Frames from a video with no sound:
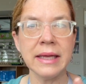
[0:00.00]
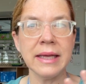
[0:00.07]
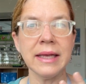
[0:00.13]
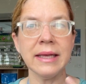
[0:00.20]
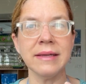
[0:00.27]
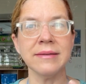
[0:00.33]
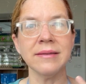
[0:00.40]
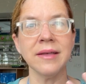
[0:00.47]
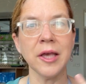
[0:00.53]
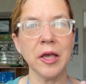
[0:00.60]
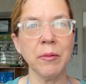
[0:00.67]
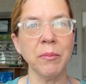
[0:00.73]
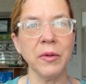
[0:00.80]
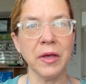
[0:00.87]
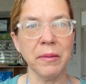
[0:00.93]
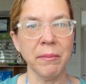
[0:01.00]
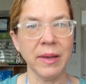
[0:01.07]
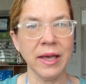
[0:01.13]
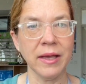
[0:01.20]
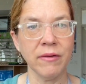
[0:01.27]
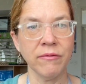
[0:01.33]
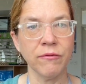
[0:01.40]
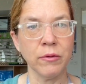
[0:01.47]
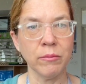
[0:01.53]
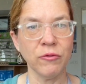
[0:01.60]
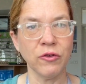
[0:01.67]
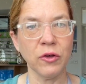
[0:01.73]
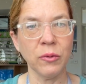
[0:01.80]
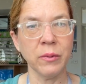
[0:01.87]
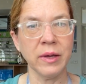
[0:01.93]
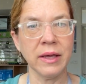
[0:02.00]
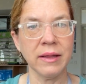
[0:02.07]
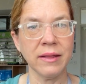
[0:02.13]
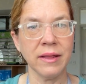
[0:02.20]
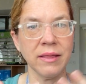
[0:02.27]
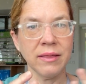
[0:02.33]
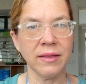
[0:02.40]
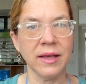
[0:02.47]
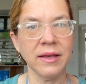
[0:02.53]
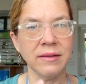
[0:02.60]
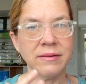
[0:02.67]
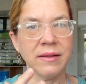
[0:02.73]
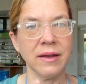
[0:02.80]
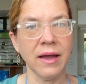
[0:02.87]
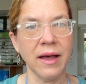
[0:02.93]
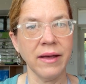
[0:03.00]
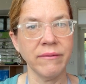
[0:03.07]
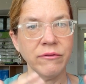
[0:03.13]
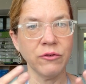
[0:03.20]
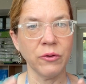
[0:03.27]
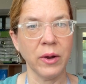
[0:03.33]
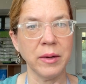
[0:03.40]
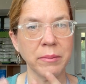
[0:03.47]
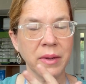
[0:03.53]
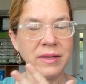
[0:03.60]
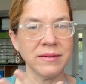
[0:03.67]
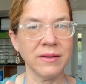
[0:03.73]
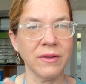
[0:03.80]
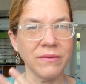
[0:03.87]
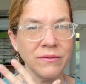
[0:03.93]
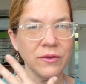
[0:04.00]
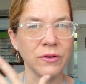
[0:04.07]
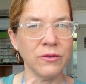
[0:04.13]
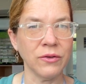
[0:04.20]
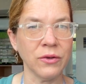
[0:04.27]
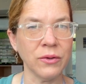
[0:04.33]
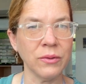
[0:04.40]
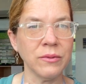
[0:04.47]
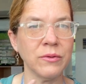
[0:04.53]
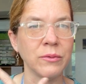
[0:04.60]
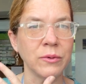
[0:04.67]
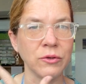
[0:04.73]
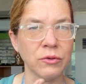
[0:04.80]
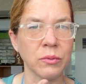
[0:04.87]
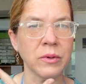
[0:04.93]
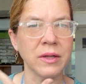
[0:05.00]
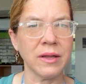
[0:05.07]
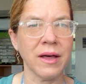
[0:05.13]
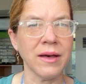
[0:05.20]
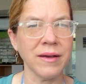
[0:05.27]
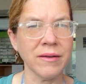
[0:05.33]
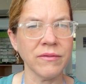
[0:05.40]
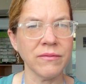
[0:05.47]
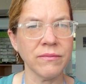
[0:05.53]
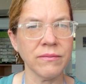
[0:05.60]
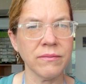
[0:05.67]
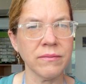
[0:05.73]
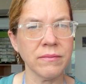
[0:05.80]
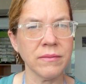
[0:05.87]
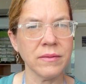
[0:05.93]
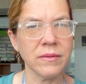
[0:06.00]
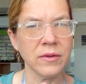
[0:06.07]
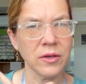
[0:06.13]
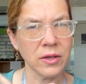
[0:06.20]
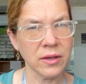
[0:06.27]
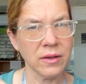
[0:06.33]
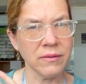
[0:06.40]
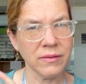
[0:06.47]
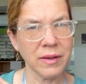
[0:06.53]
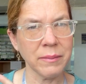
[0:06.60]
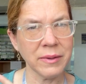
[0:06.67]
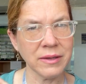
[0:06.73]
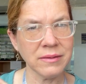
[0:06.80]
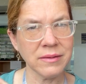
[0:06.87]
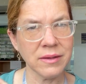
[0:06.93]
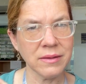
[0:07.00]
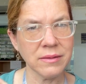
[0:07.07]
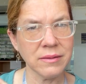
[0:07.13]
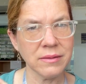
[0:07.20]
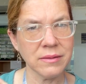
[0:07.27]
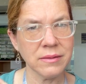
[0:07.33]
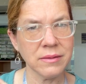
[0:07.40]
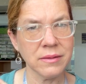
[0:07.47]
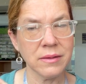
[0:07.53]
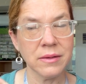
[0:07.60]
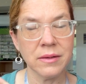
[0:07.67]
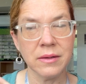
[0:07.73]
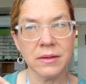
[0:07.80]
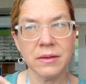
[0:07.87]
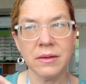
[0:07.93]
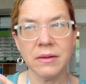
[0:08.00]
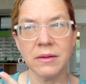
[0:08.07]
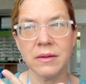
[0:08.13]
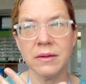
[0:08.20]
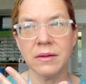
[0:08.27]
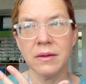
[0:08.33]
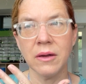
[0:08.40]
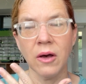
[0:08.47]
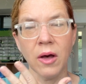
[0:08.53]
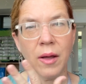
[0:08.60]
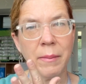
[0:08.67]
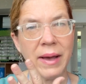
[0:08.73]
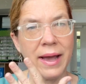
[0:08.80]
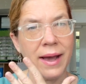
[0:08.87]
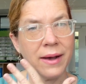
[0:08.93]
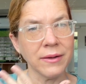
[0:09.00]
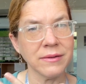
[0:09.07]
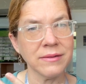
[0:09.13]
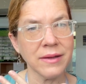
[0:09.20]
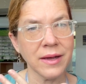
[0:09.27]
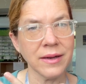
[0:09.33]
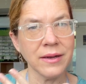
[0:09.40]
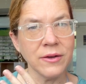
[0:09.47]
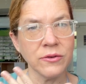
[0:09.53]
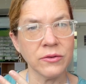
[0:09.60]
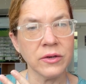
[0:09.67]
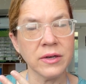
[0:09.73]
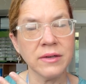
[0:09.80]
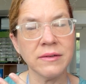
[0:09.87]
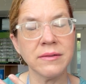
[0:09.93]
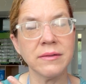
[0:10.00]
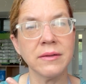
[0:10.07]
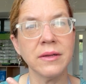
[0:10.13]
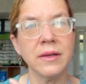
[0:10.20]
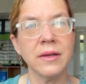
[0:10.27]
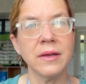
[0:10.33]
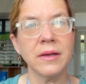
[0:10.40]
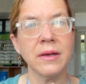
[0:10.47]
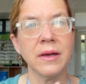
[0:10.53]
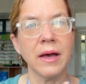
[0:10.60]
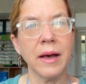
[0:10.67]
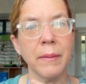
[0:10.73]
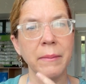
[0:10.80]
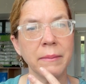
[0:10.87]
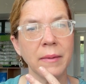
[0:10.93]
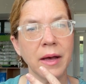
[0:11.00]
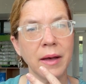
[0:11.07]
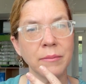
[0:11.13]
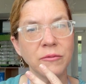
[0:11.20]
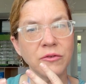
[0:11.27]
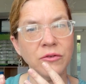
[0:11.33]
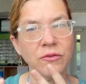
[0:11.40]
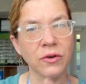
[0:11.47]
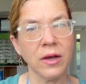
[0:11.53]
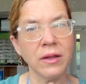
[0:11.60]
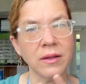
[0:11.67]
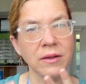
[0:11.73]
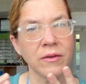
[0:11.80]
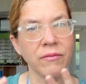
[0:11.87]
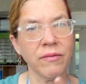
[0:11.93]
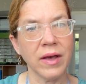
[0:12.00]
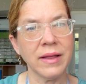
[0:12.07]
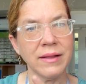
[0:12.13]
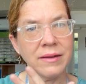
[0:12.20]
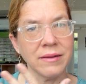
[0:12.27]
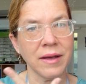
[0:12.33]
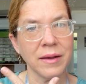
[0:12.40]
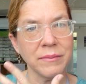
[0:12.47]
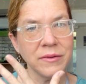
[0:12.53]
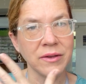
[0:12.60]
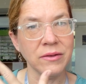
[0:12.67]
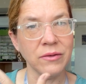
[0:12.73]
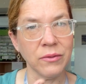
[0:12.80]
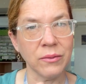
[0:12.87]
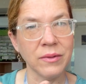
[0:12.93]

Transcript: is keeping me from doing the things that I have trained myself to do to enjoy life, if that makes sense. All my outside interests, I'm, I'm struggling to find the time to do